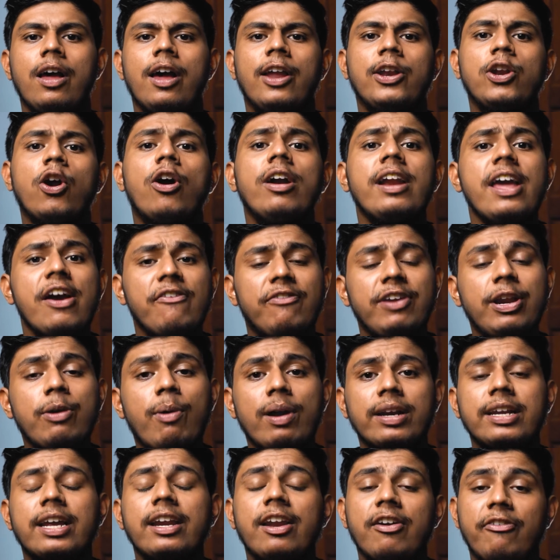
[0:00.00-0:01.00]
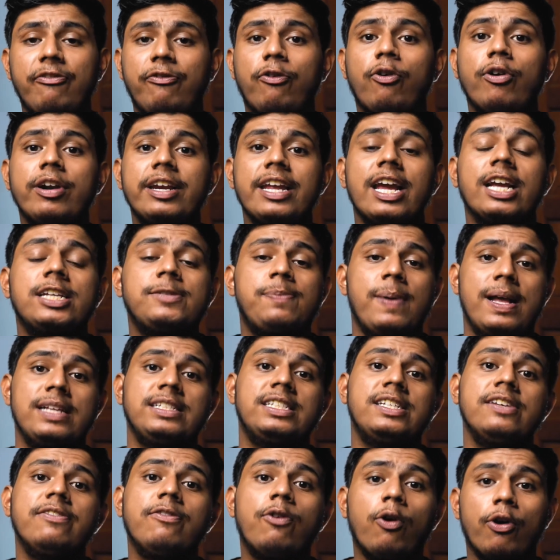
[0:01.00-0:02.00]
Not everyone can afford the
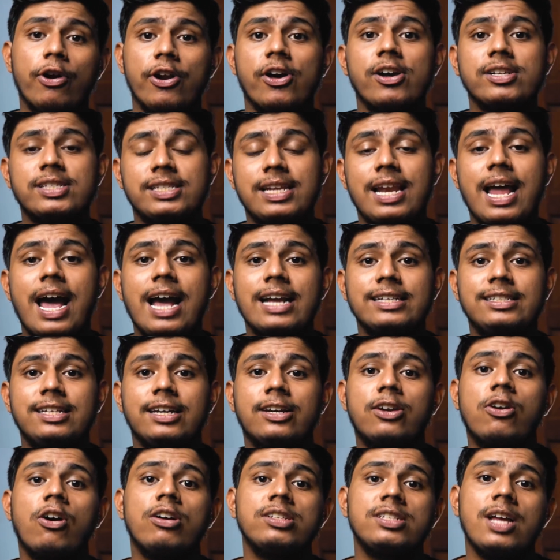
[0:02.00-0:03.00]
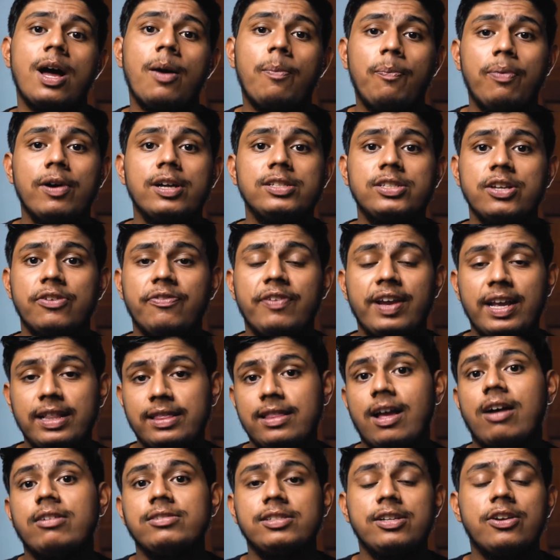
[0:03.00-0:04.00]
expensive Godox lights that cost upwards of
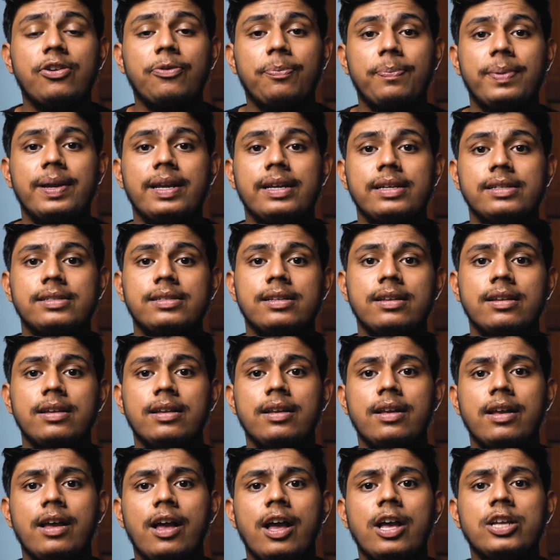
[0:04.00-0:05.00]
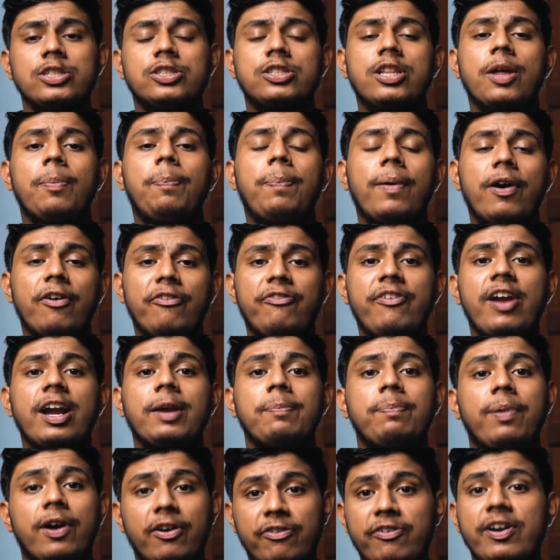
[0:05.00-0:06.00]
8,000 rupees. So the
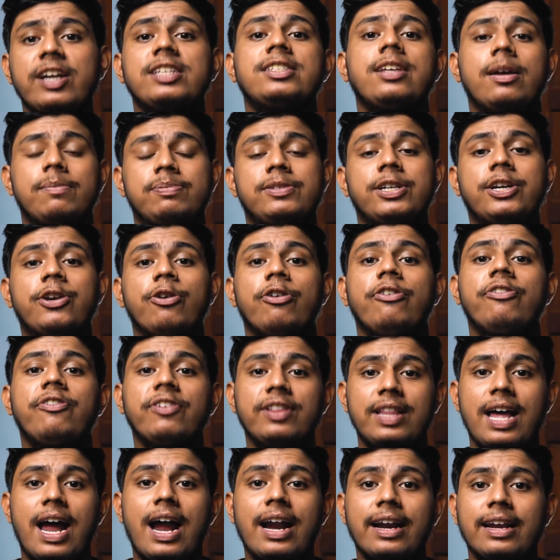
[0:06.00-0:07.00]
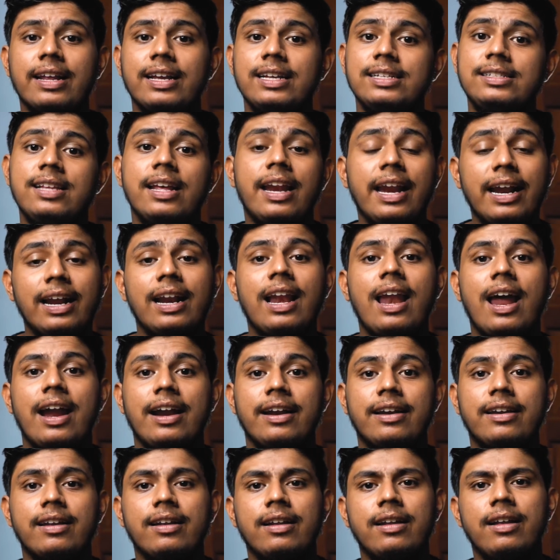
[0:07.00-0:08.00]
perfect substitute for that is the ring
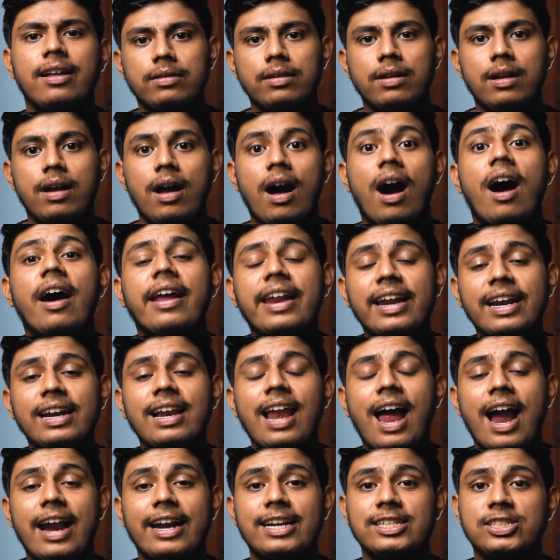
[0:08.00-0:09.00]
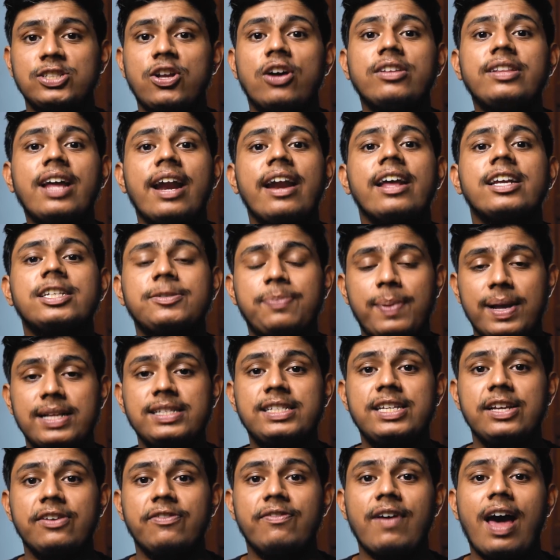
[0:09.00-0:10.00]
light. A ring light is not that
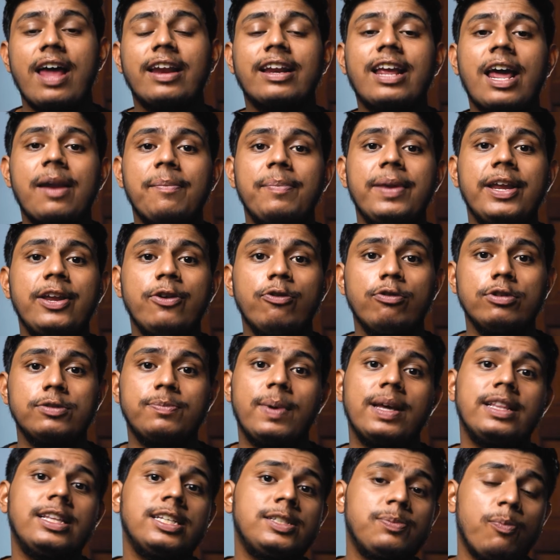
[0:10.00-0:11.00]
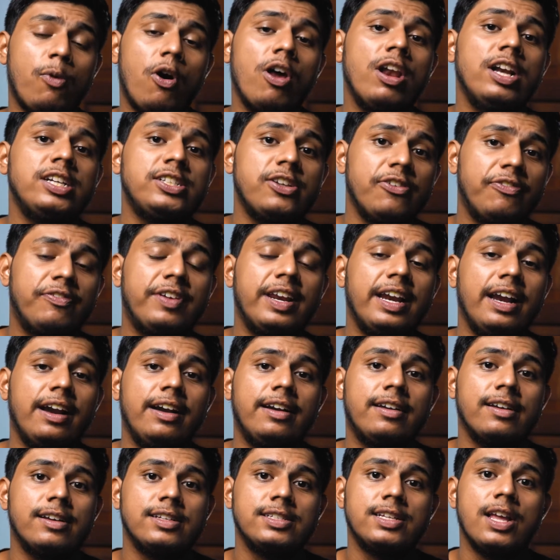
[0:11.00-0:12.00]
expensive and can be used by the smallest of
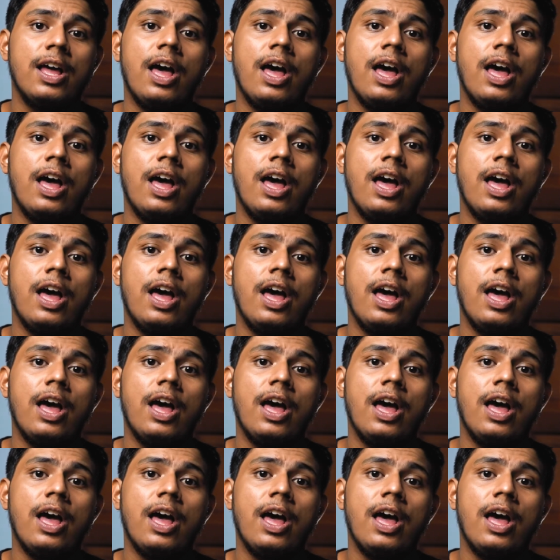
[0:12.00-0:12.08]
creators